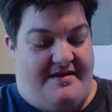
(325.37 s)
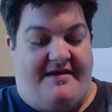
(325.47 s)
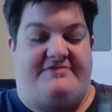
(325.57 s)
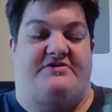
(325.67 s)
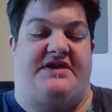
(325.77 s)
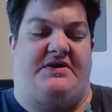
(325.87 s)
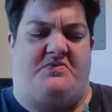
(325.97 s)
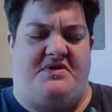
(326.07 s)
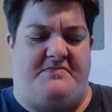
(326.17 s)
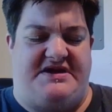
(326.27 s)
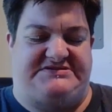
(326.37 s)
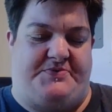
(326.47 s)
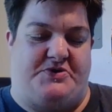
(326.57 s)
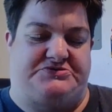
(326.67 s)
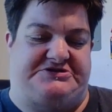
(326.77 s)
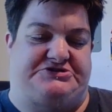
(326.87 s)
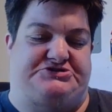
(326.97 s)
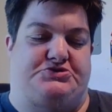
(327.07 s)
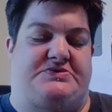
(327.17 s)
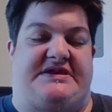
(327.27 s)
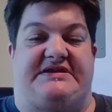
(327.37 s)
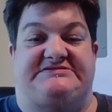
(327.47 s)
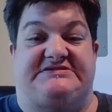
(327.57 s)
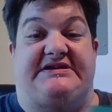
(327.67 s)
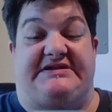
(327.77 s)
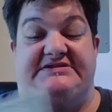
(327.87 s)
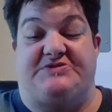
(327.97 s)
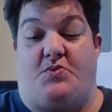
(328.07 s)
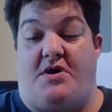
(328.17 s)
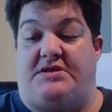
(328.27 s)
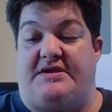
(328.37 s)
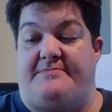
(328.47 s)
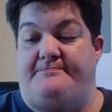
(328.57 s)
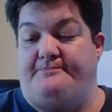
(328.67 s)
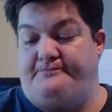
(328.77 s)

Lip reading: And they're like, what am I supposed to do with it? It is a wallet.